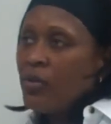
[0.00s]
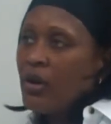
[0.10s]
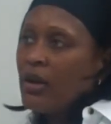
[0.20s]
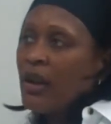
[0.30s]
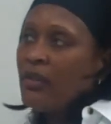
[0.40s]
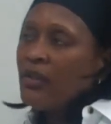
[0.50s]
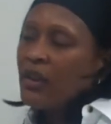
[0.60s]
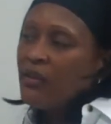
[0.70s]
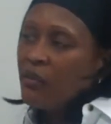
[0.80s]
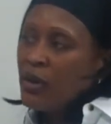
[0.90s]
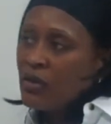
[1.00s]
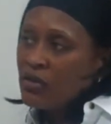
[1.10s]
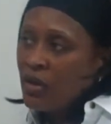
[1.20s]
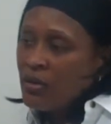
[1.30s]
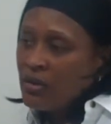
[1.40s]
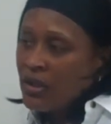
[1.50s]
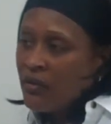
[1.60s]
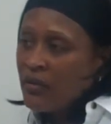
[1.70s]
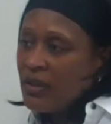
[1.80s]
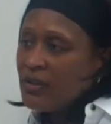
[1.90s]
but I think if we can show the
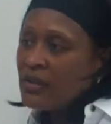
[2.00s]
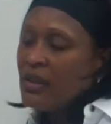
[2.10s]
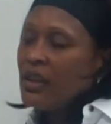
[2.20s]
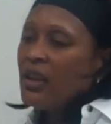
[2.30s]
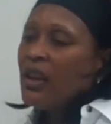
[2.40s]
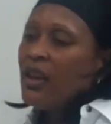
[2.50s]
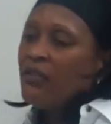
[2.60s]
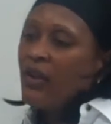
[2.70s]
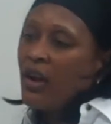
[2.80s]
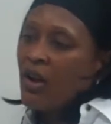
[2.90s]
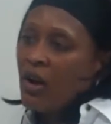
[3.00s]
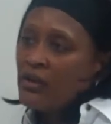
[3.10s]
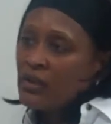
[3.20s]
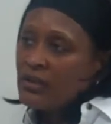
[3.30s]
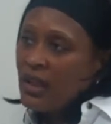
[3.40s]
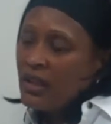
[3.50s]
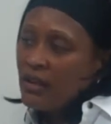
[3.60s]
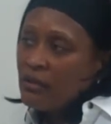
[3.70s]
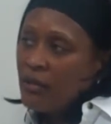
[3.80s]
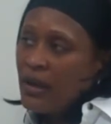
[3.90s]
toughness and if our guards can take
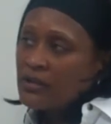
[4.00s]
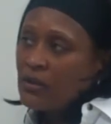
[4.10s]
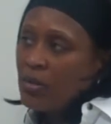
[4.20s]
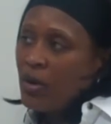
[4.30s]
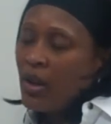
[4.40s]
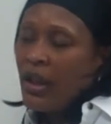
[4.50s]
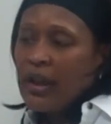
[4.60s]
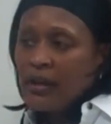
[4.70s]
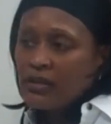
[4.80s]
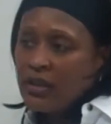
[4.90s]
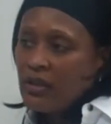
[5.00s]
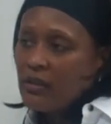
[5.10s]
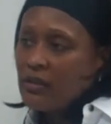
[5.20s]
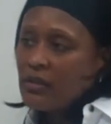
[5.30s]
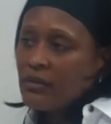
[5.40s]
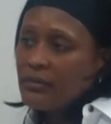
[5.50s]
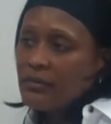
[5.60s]
care of the basketball, I like our chances.